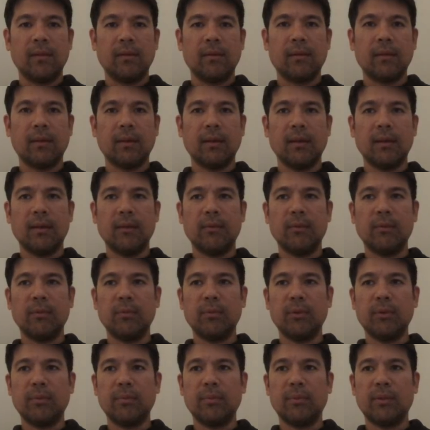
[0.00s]
Okay, I'm going to
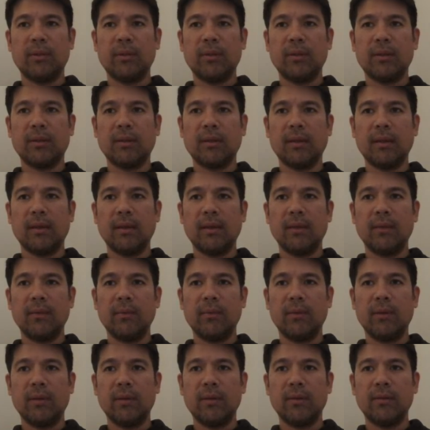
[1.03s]
bookmark. I
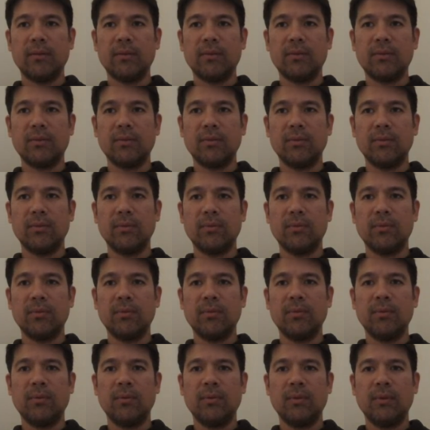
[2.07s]
want to
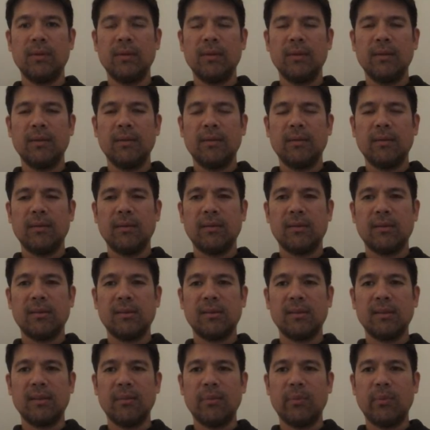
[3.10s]

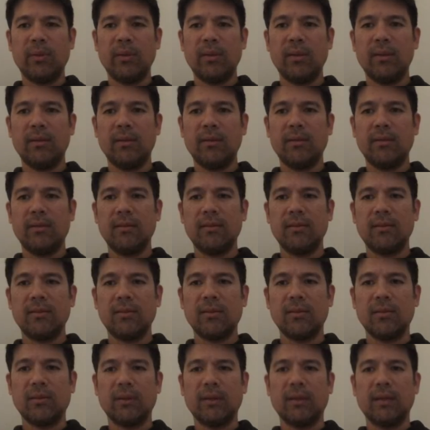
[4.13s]
snippet.
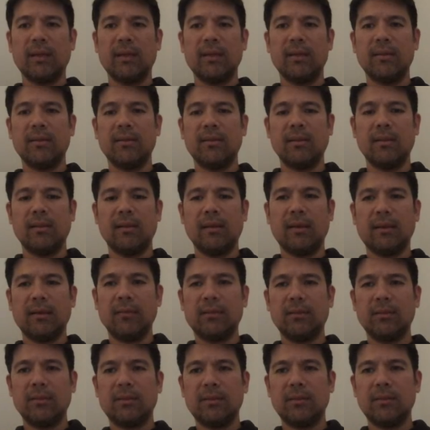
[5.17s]
So again,
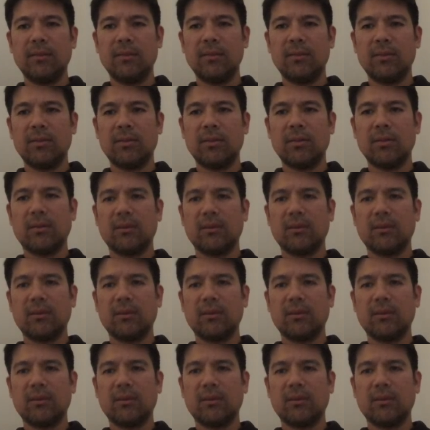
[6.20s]
selectors.